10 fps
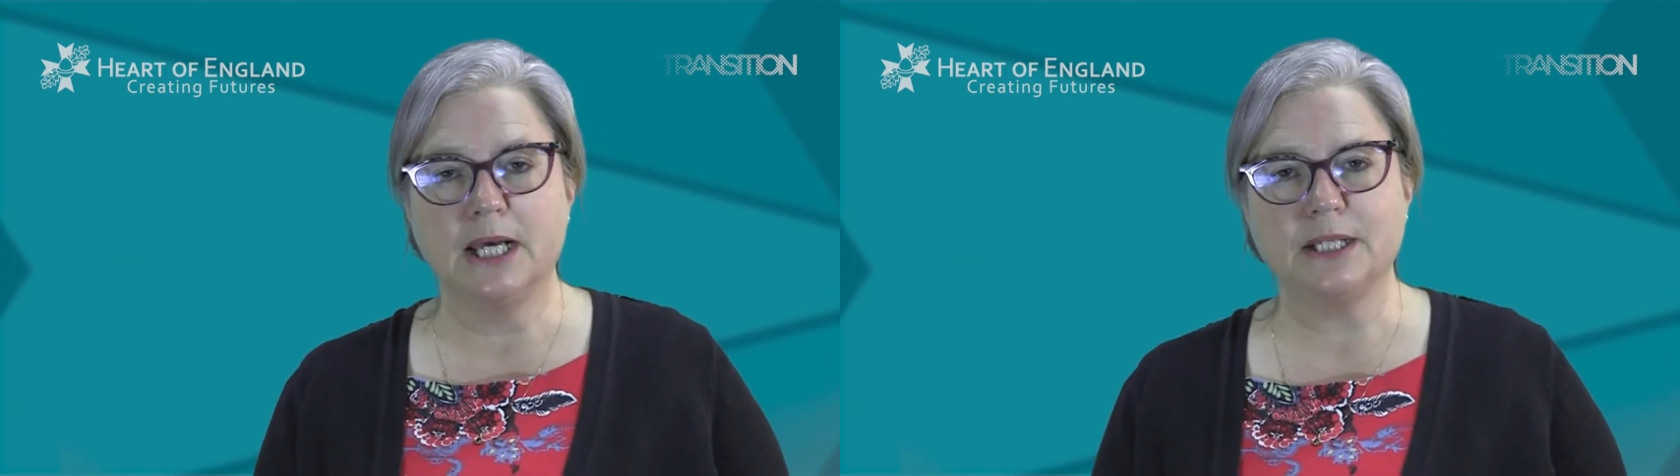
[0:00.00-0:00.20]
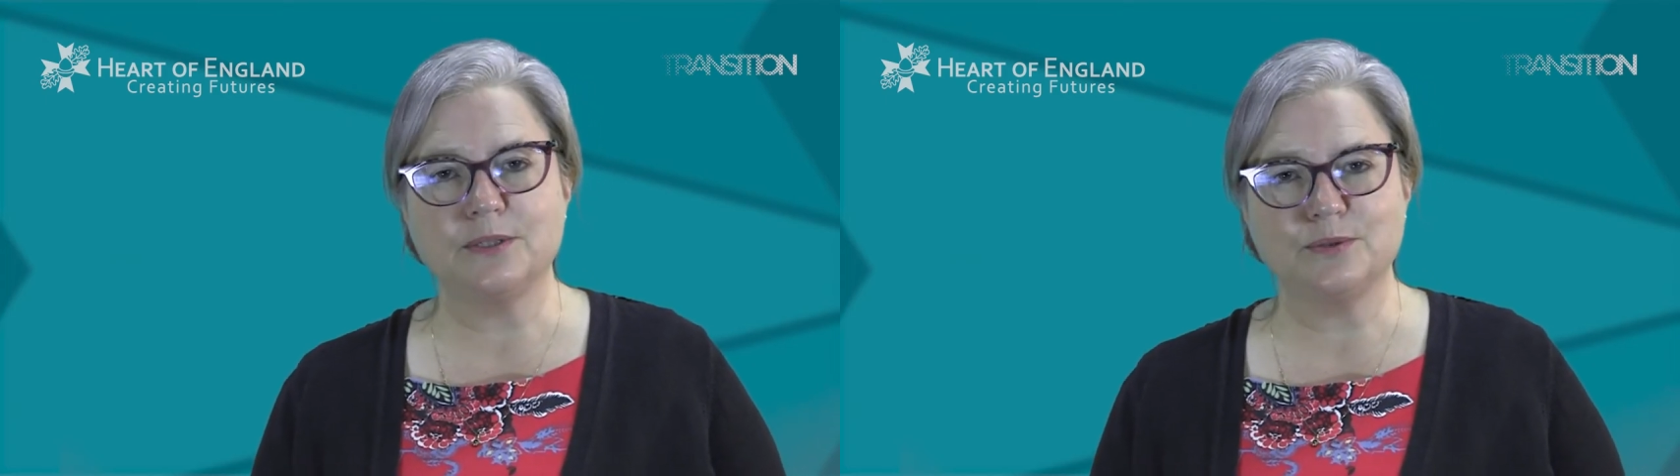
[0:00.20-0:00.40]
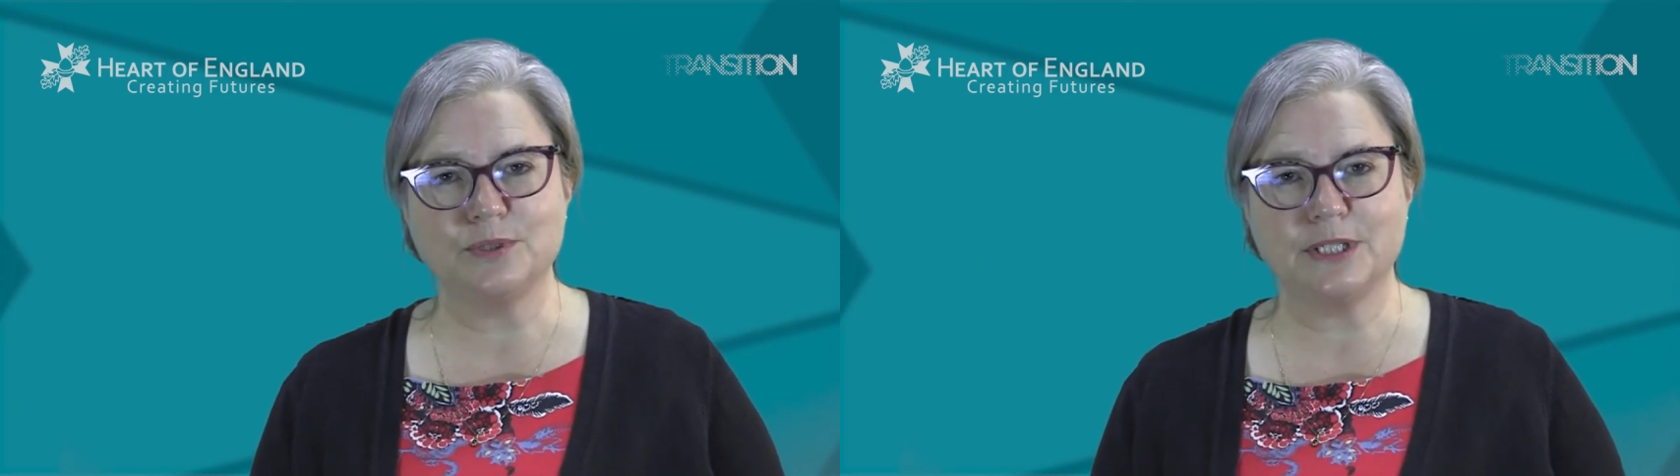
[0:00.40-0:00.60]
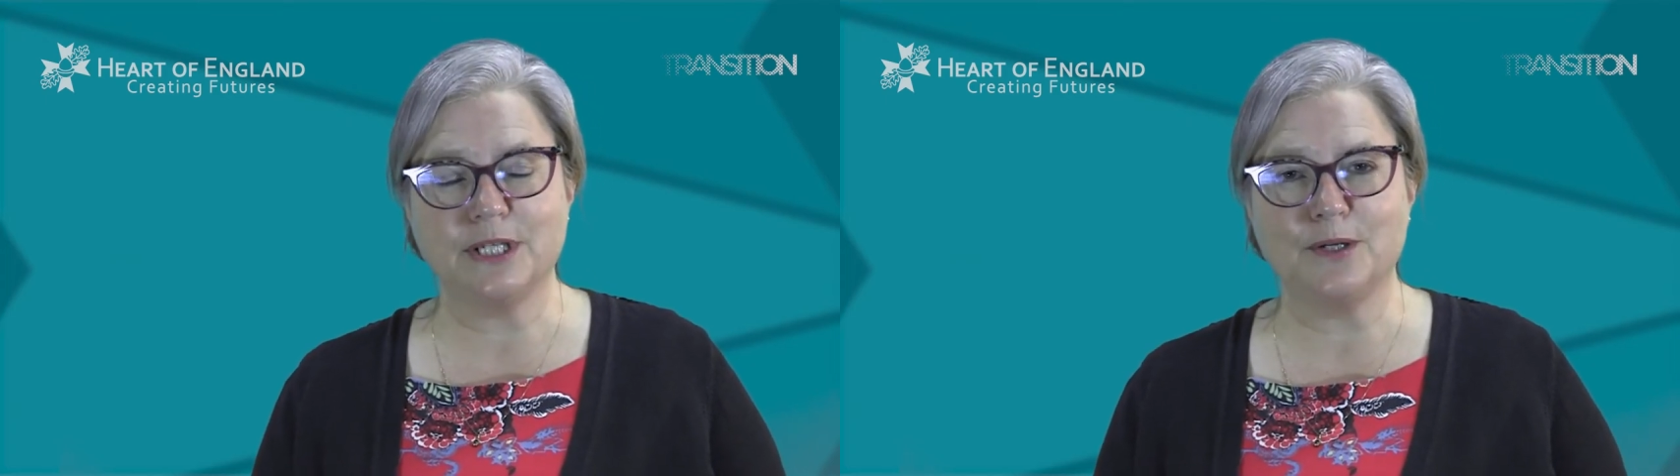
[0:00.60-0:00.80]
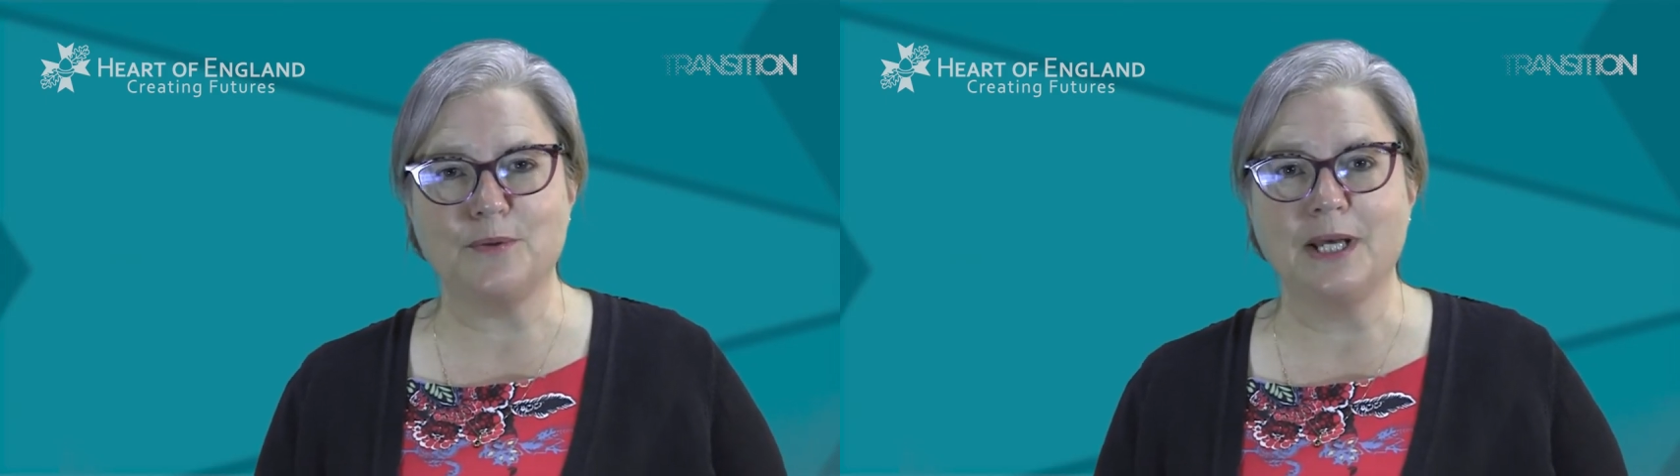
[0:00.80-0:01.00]
and
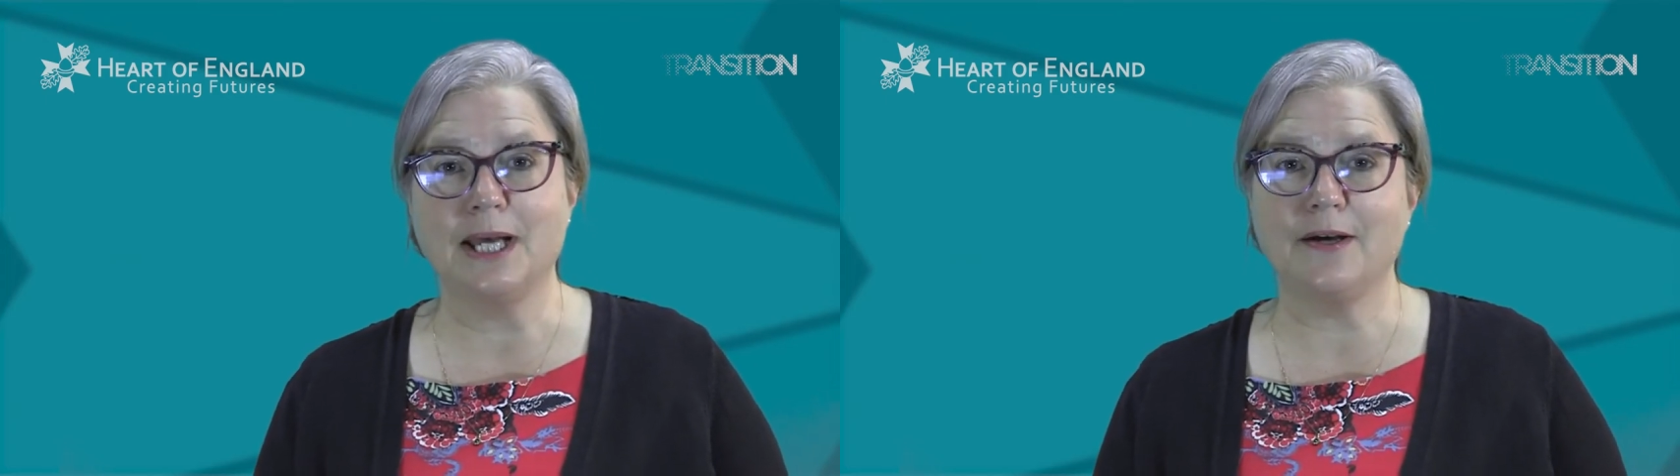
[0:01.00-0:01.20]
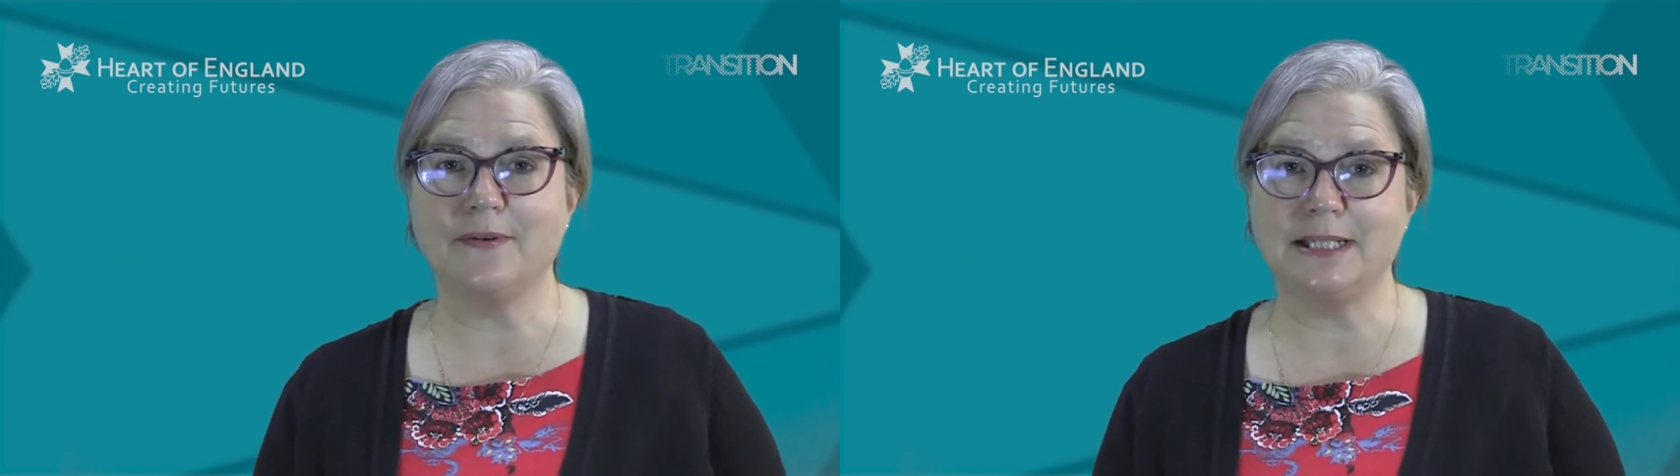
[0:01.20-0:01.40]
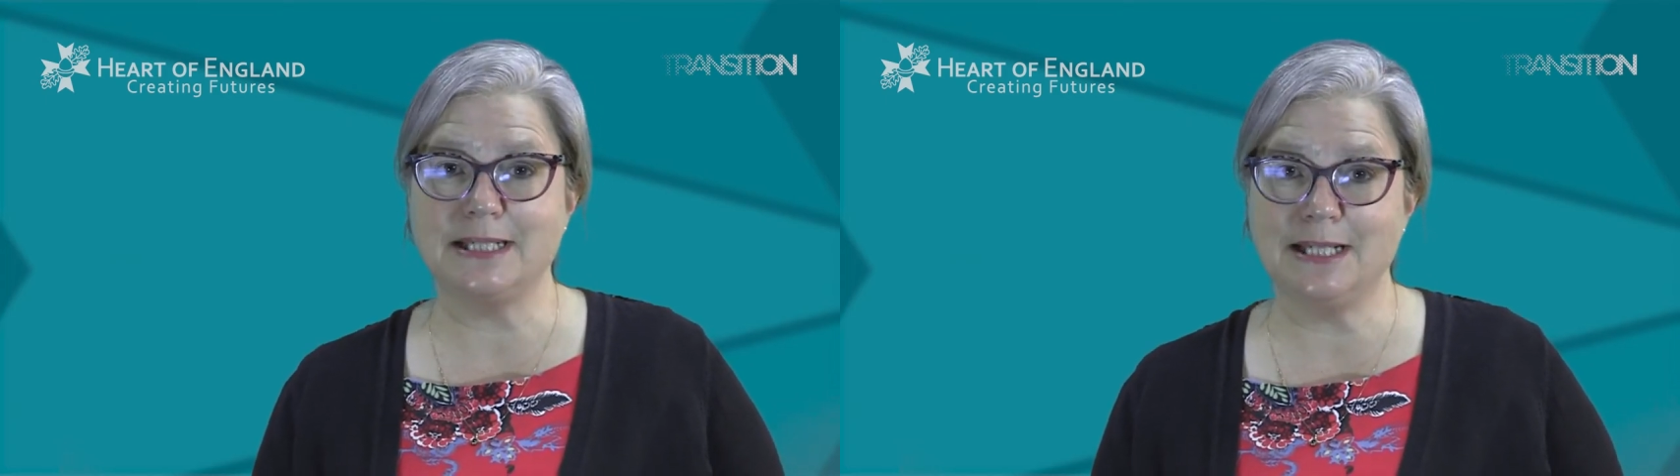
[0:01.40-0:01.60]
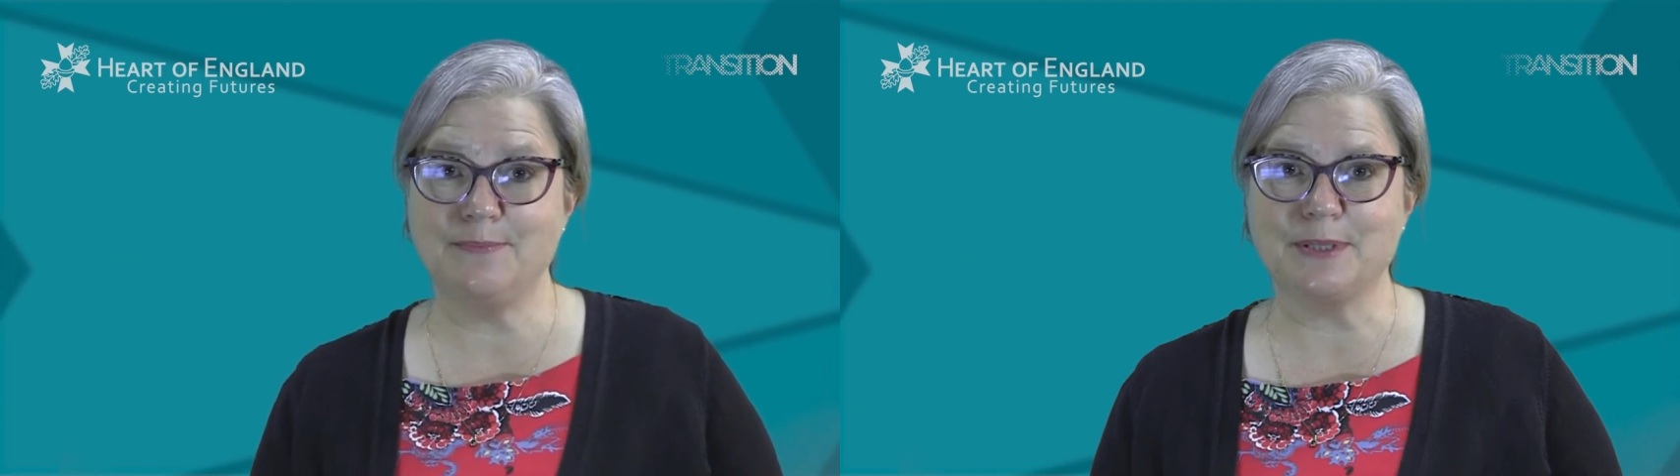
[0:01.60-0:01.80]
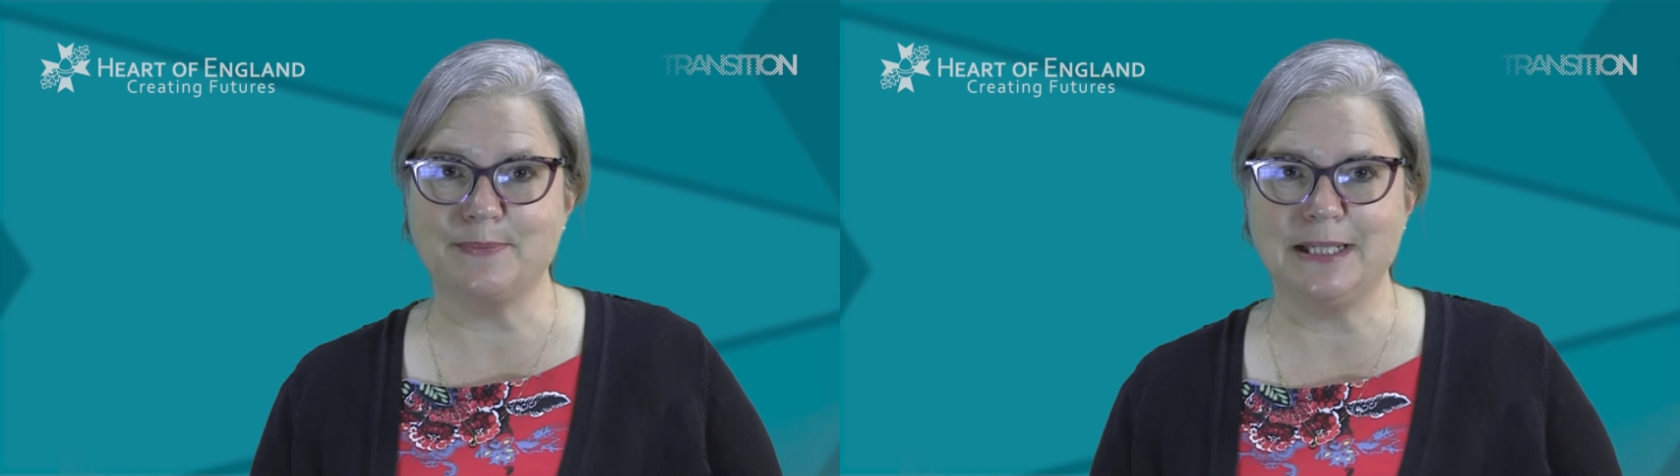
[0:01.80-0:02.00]
also having Teams